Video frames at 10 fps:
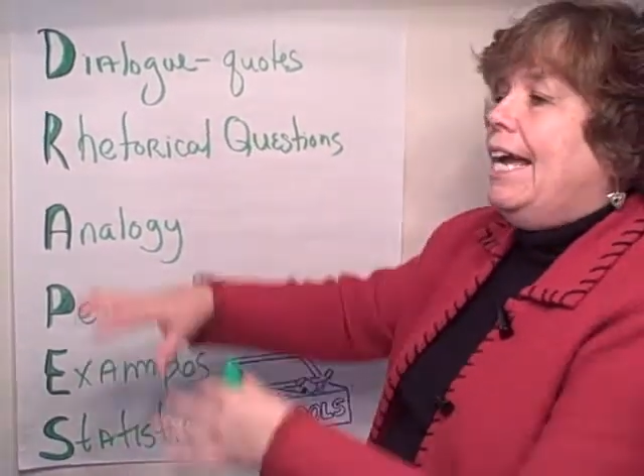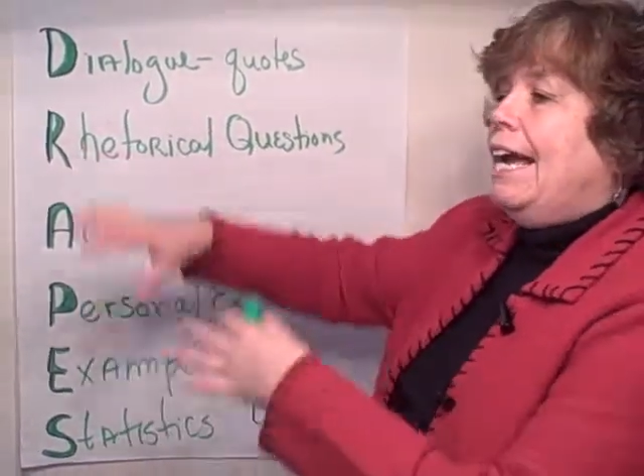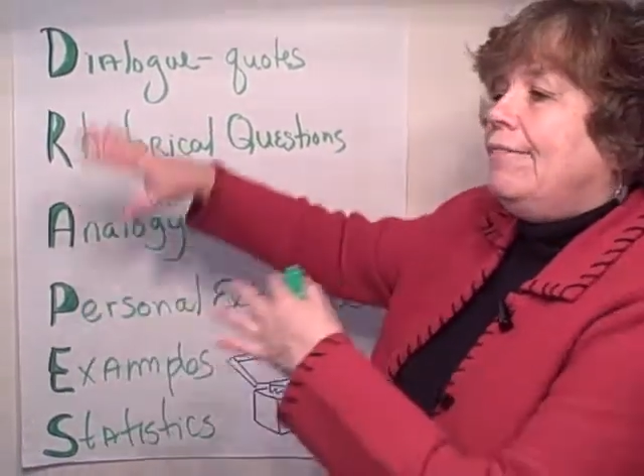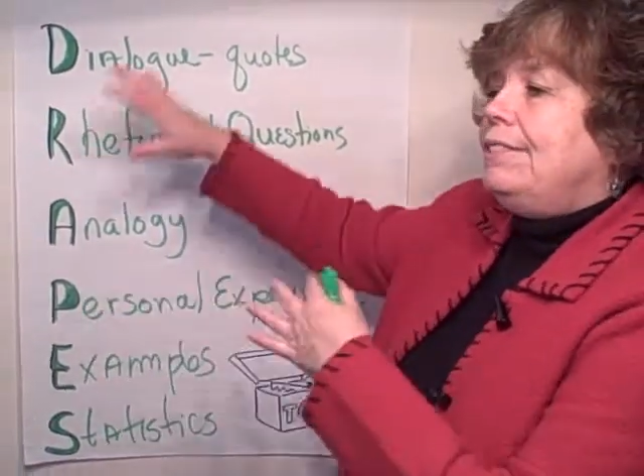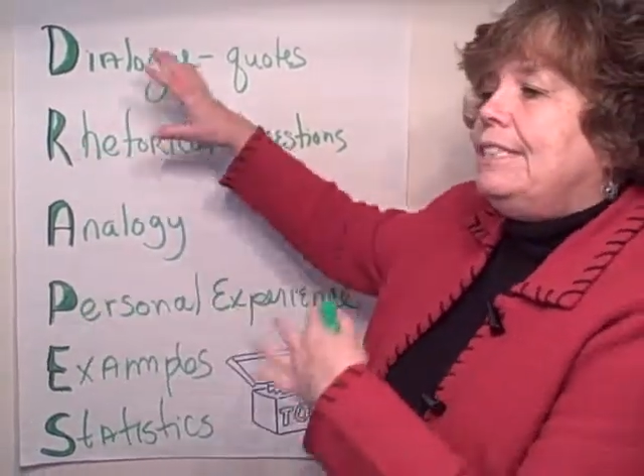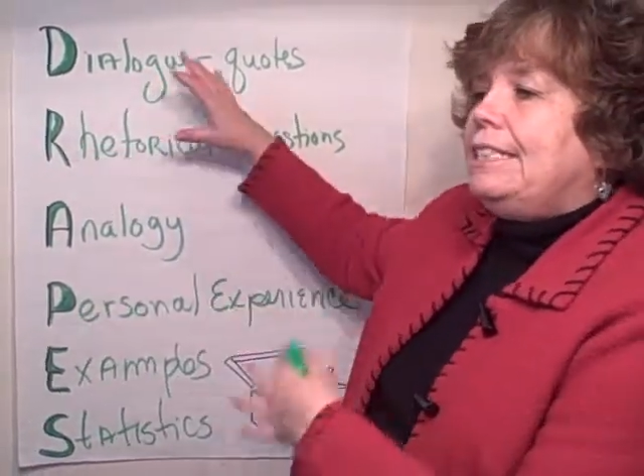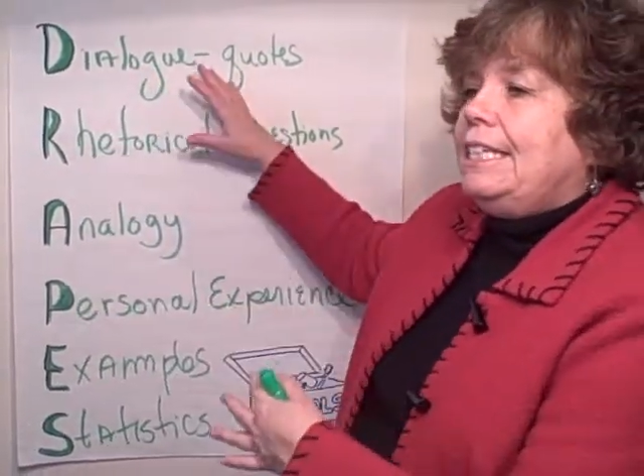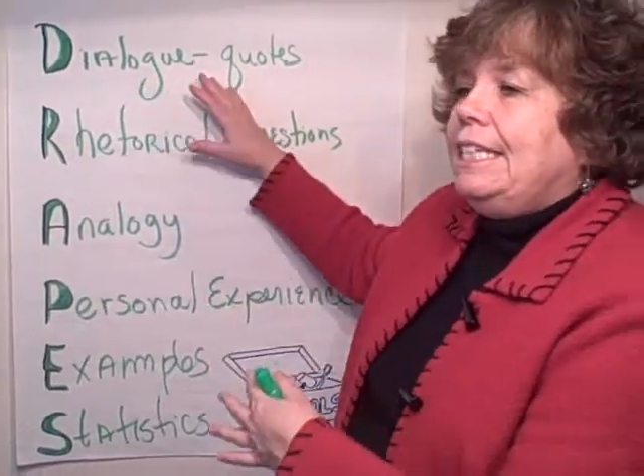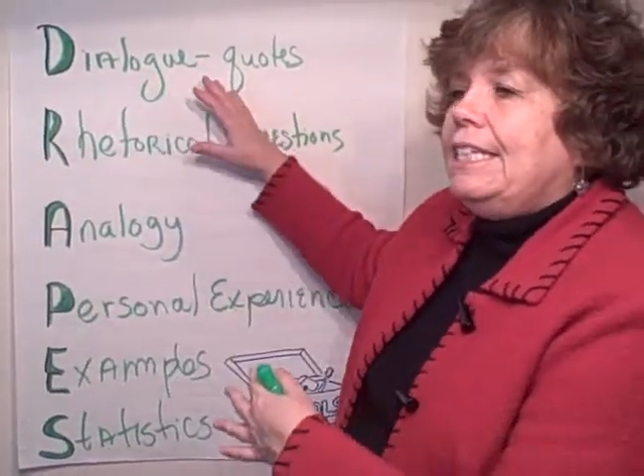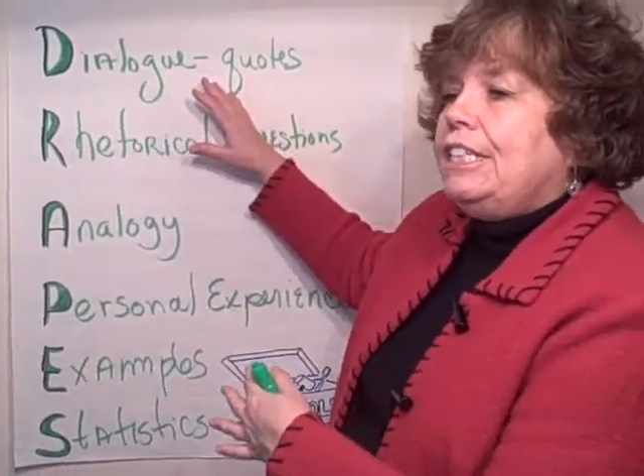have to
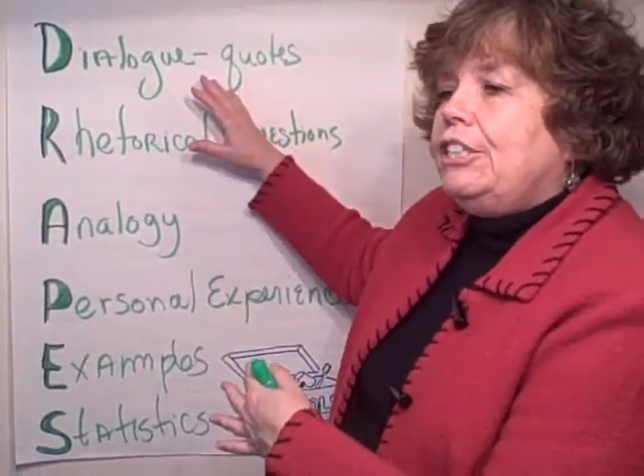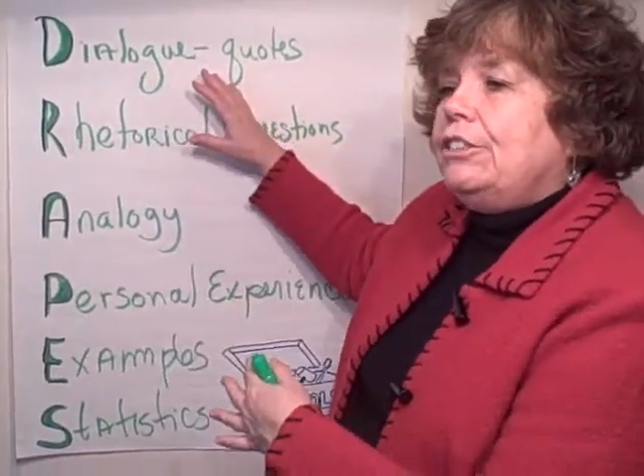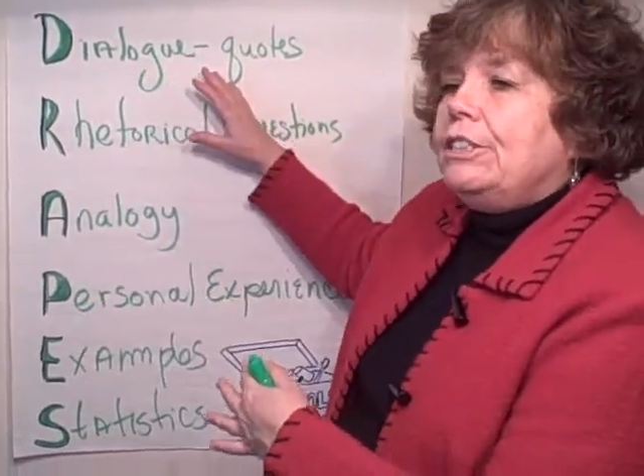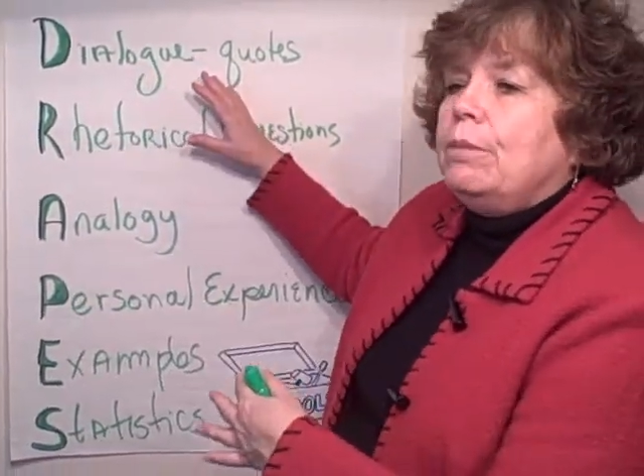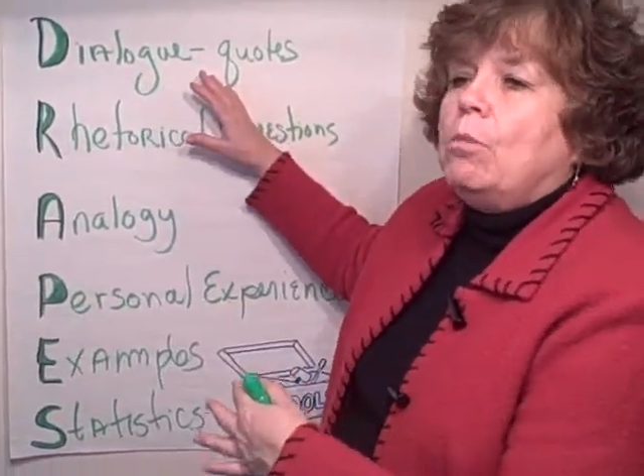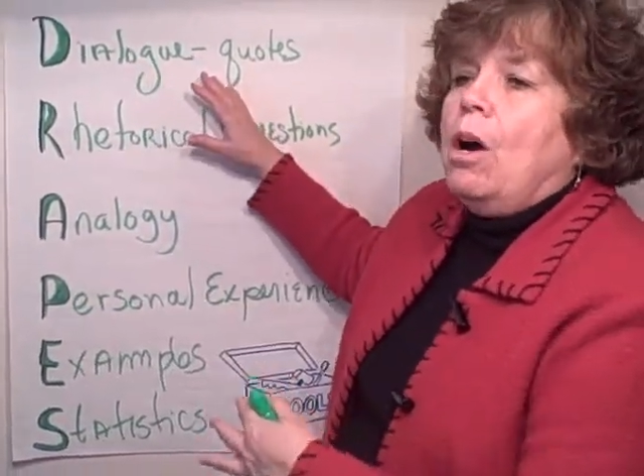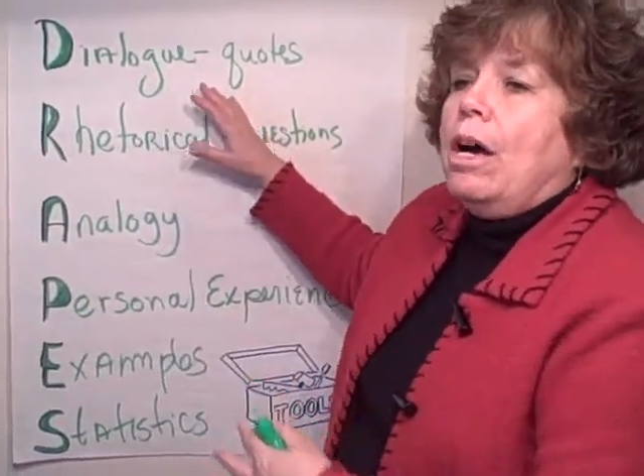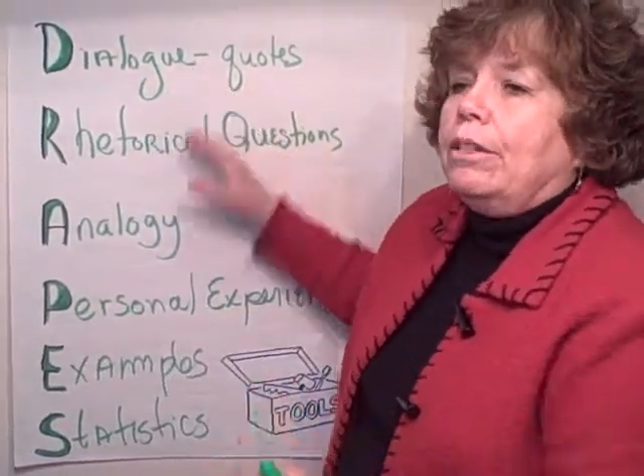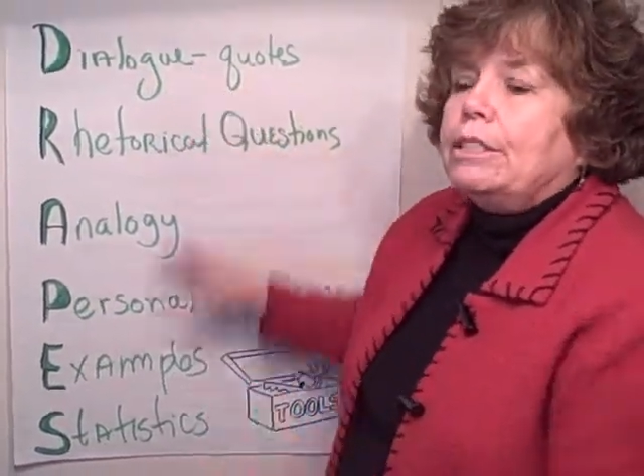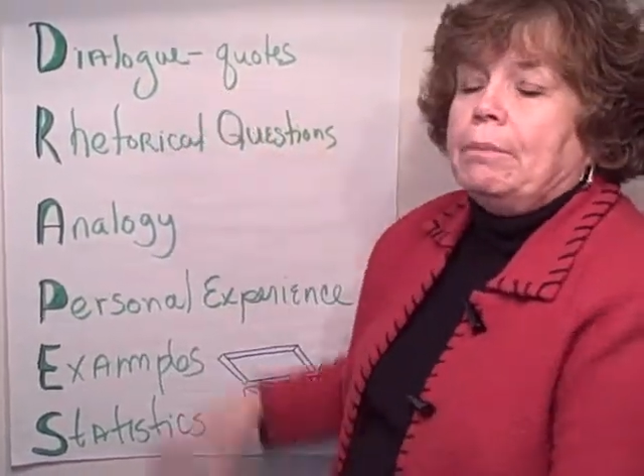see it used in models.